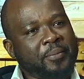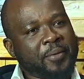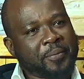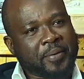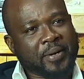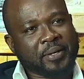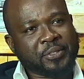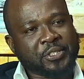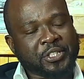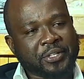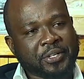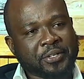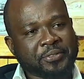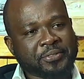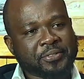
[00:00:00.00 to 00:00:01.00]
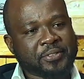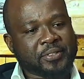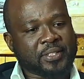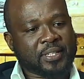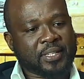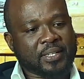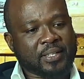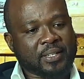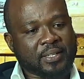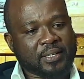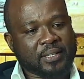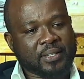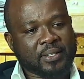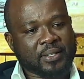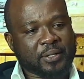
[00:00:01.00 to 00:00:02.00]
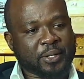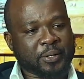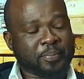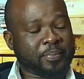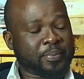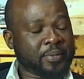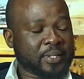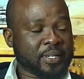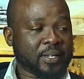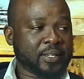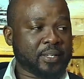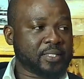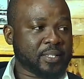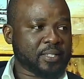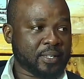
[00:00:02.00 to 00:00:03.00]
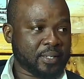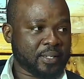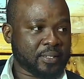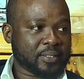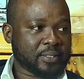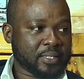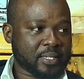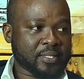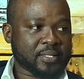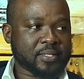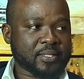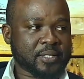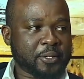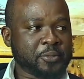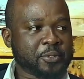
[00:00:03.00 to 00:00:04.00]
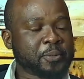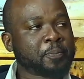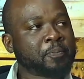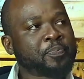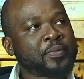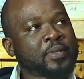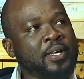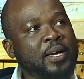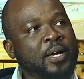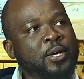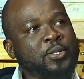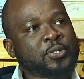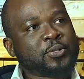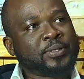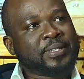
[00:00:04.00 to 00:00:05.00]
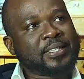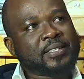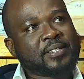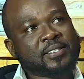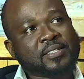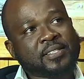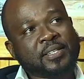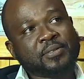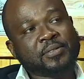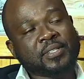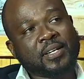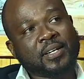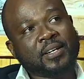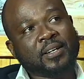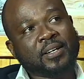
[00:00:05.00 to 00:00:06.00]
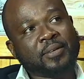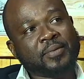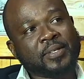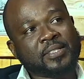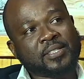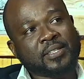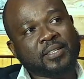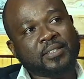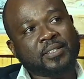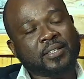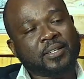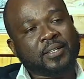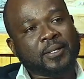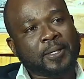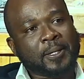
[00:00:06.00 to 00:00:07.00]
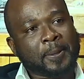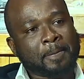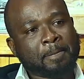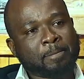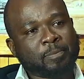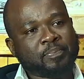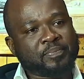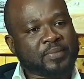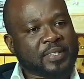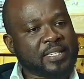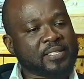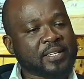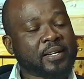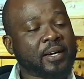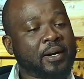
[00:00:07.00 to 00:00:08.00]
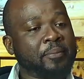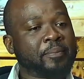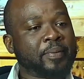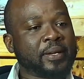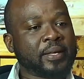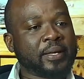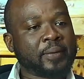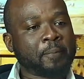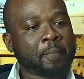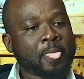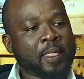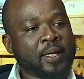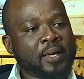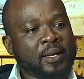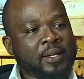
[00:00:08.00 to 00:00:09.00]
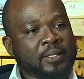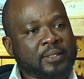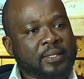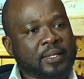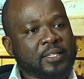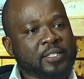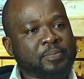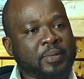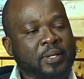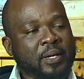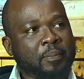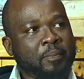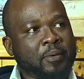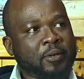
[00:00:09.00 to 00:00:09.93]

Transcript: I'm Ibrahim Sharif, a project lead in Data Systems. So, Data Systems Ghana Limited is a company that is made